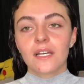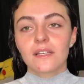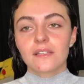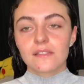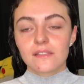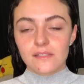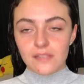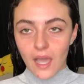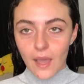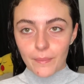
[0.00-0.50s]

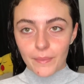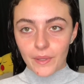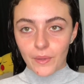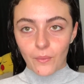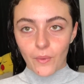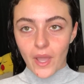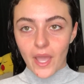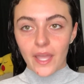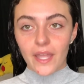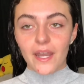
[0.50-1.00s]
sopping
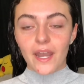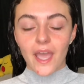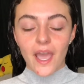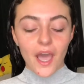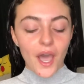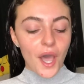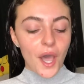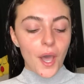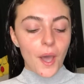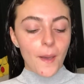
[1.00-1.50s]
wet,
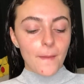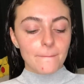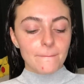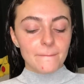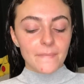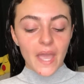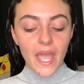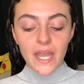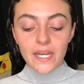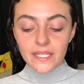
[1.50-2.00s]

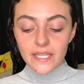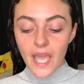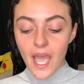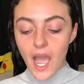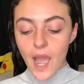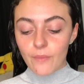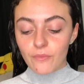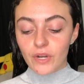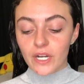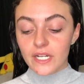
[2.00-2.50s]
and yeah,
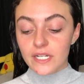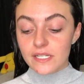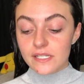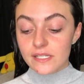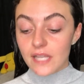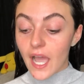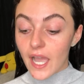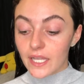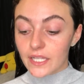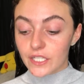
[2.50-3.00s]
I'm ready to
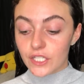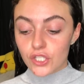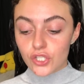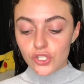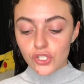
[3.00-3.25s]
style it.